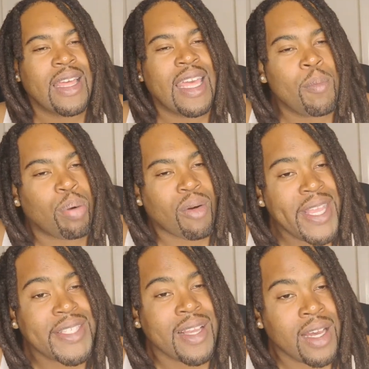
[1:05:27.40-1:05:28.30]

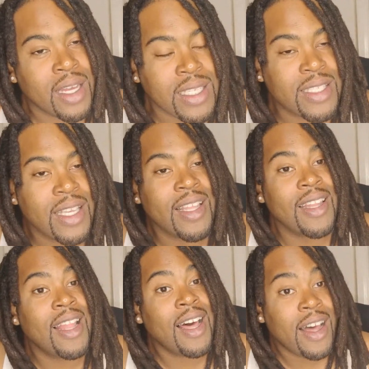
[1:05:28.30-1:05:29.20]
Embrace us.
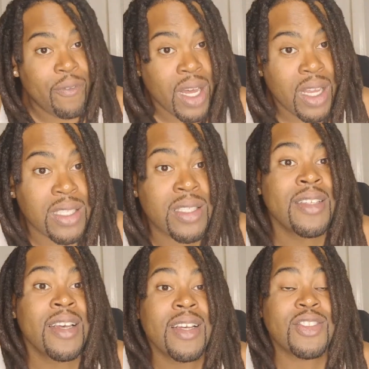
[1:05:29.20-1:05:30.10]
Love us.
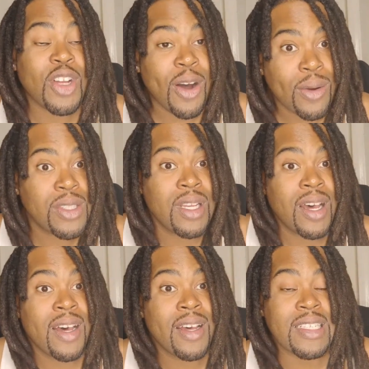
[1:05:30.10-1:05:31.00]
Talk to
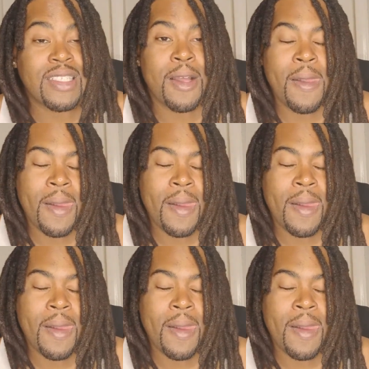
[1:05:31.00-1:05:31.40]
us.